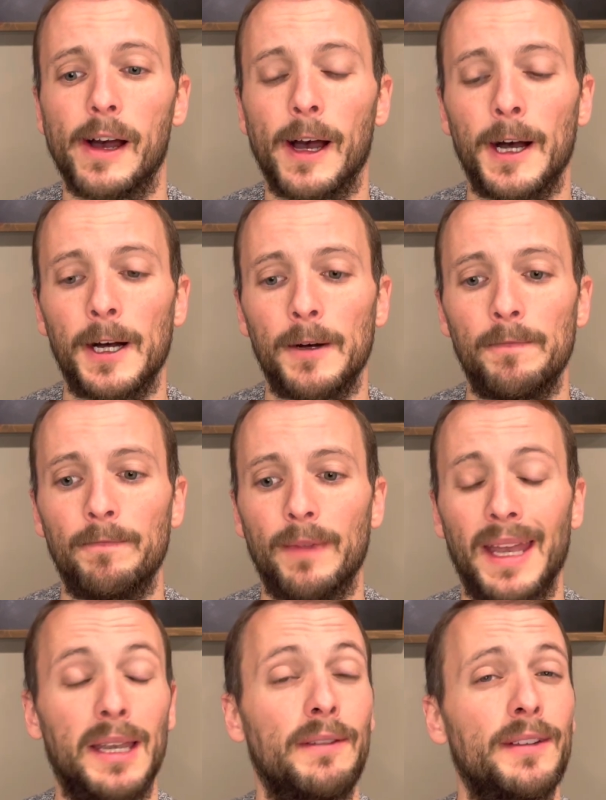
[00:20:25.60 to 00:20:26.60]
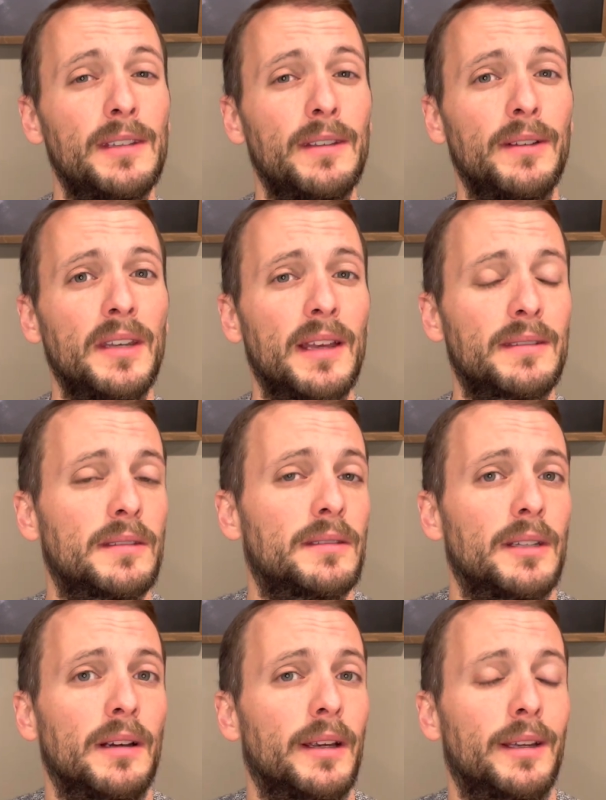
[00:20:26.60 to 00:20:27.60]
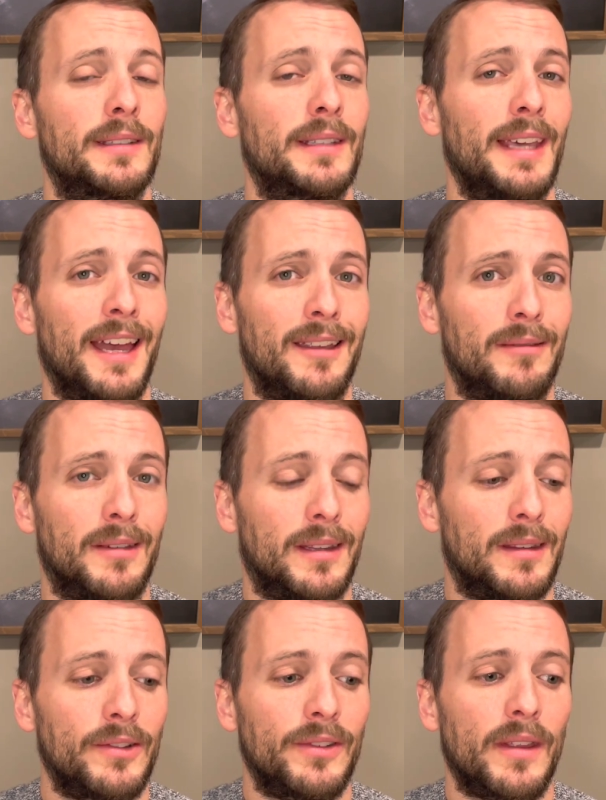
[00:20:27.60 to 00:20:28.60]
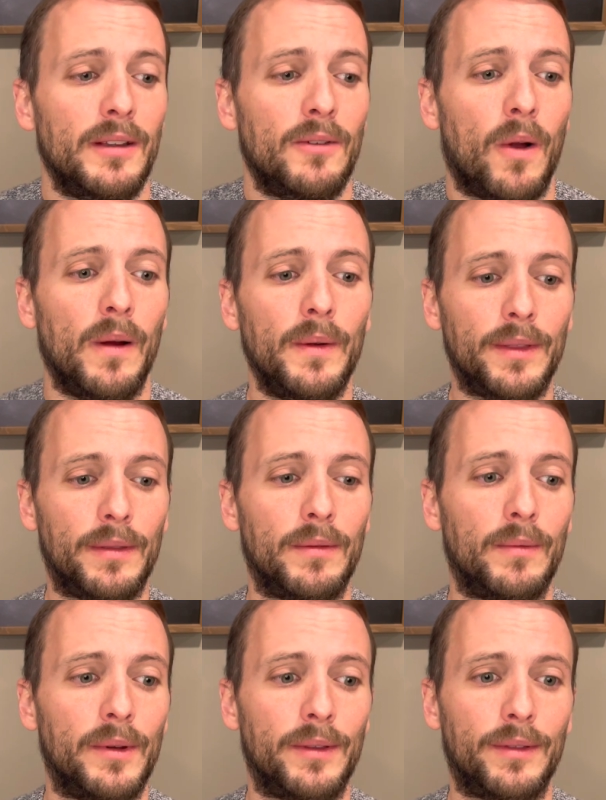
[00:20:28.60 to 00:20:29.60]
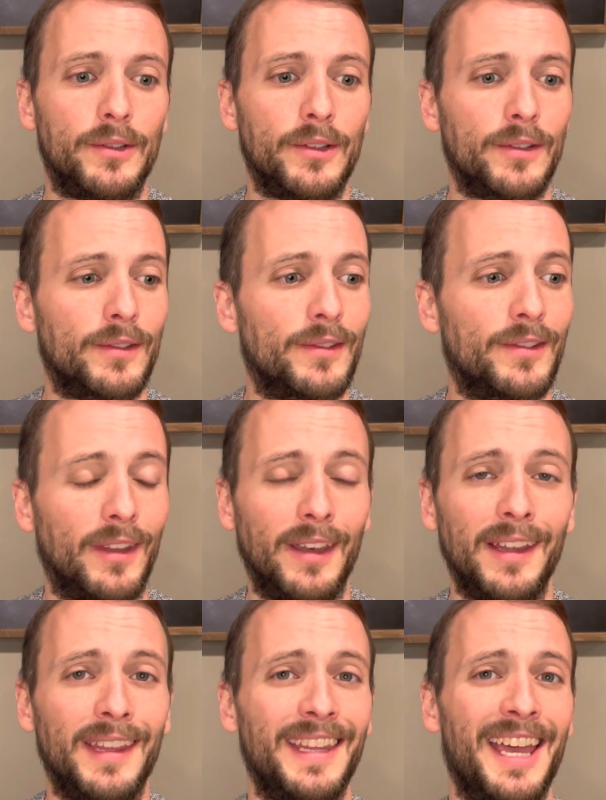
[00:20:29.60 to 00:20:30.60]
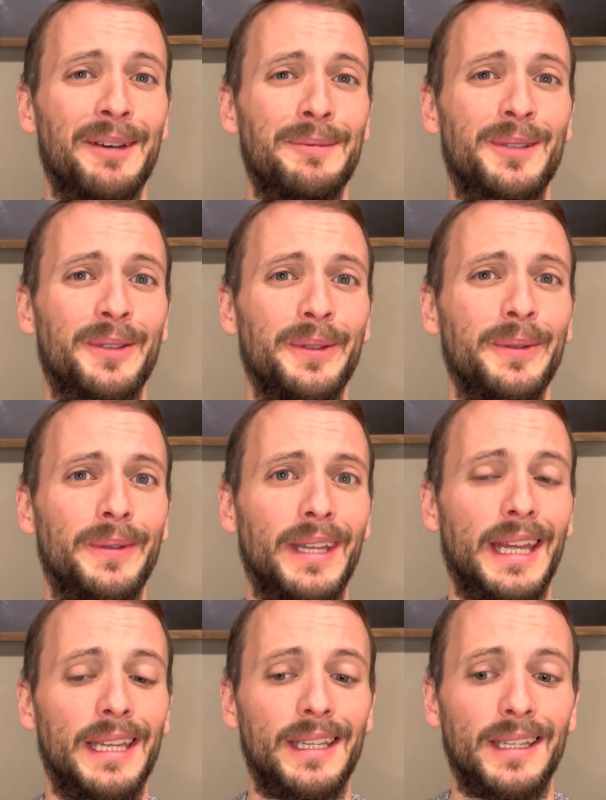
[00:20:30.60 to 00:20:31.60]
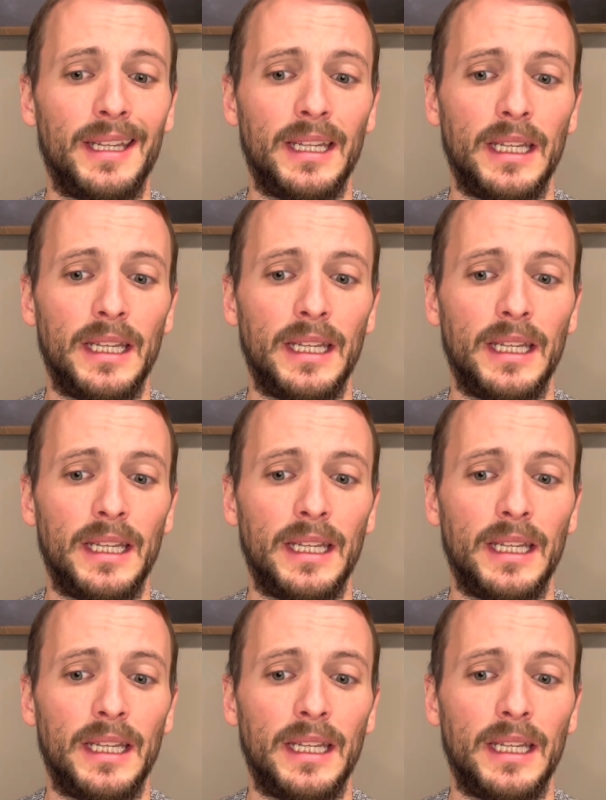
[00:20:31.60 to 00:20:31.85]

and if it's even necessary. Because again, there's nothing wrong with just sitting in the absolute and